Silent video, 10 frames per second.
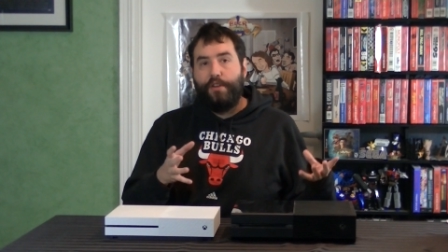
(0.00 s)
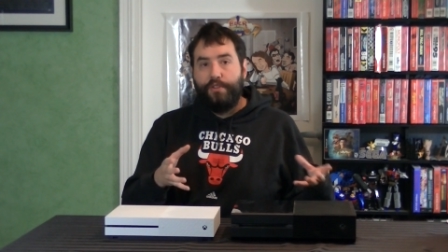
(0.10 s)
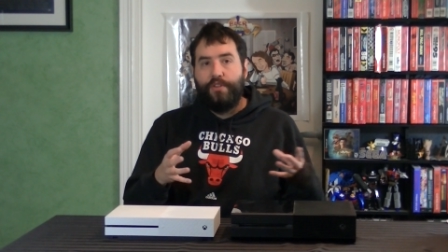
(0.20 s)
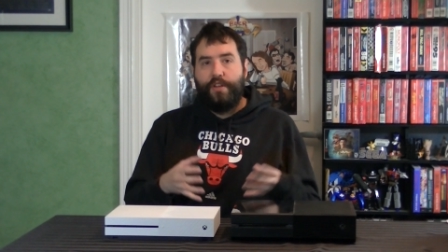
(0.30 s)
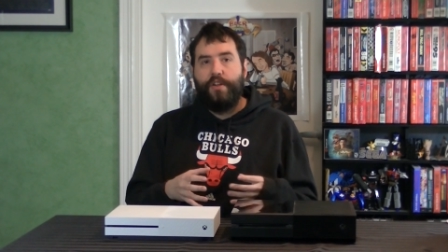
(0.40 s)

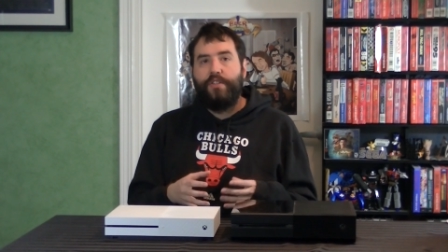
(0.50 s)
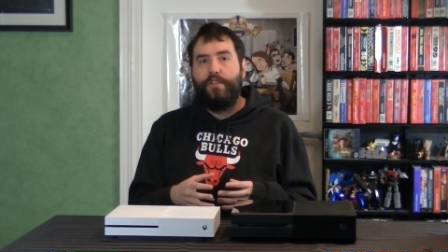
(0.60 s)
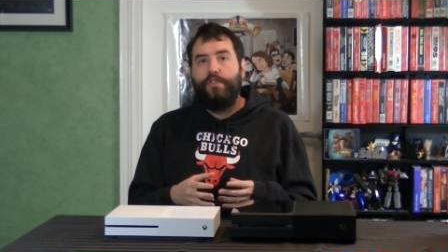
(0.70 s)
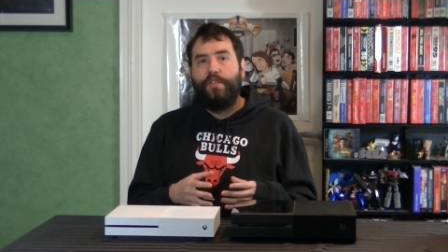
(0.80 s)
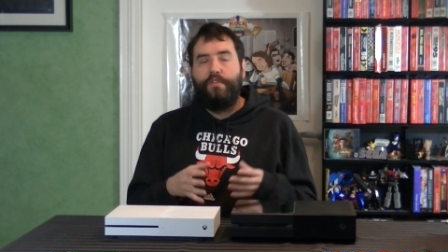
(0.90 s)
Those are their
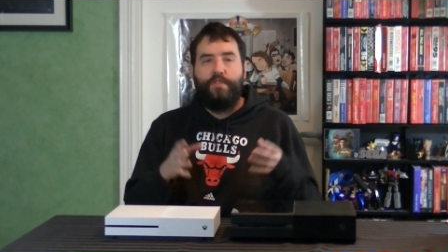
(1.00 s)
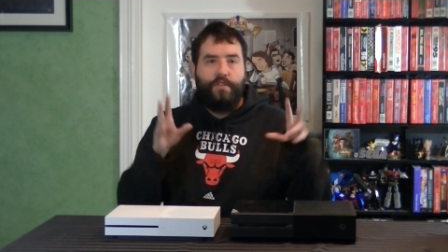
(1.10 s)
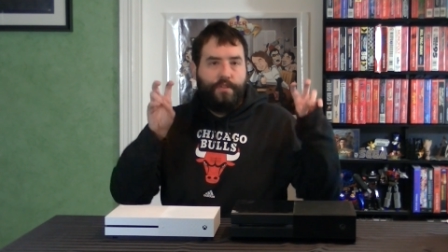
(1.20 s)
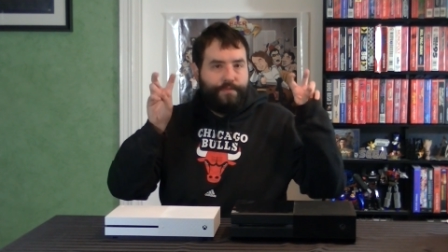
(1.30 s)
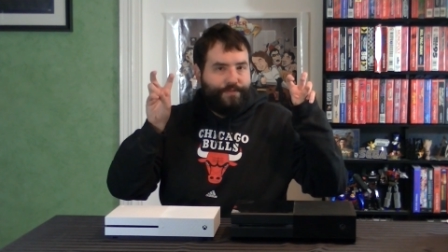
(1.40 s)

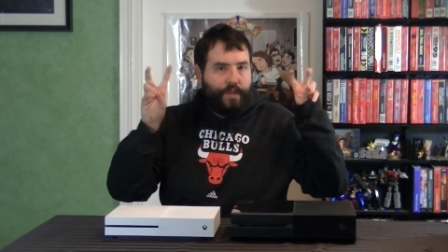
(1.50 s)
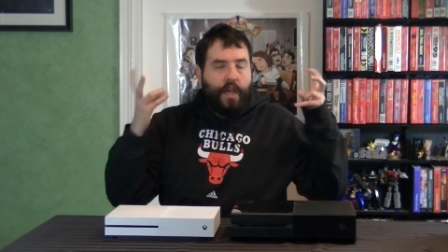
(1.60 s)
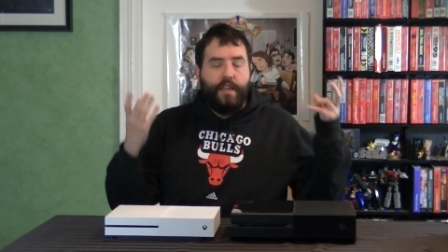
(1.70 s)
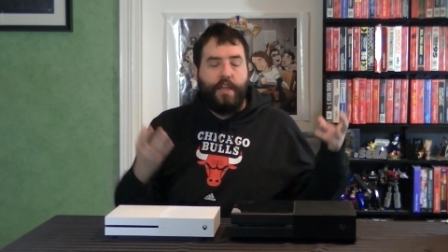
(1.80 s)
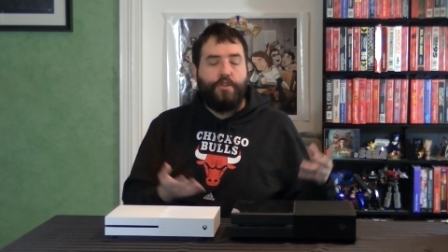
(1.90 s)
exclusives
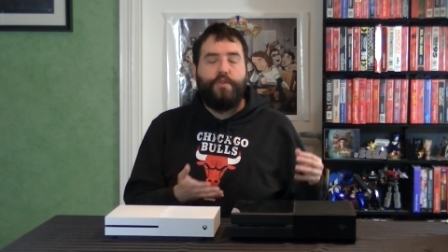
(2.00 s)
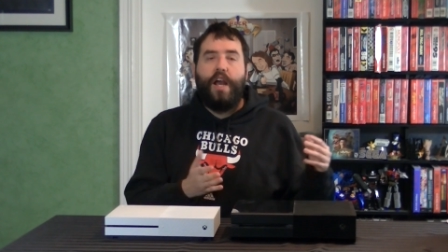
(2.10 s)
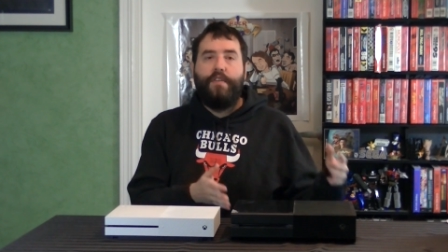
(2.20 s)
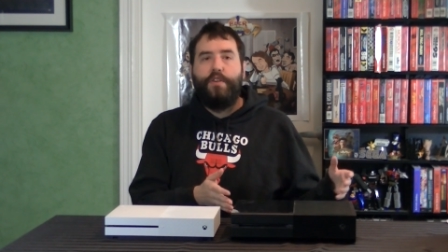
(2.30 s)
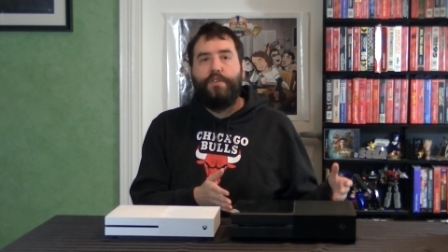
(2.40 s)
that
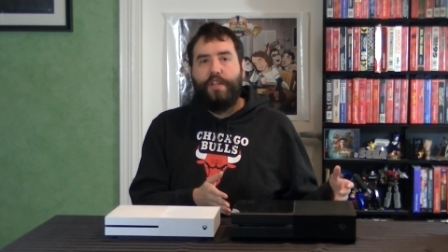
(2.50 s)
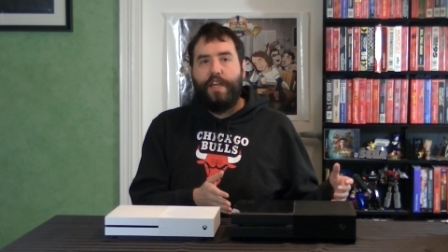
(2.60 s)
drive you to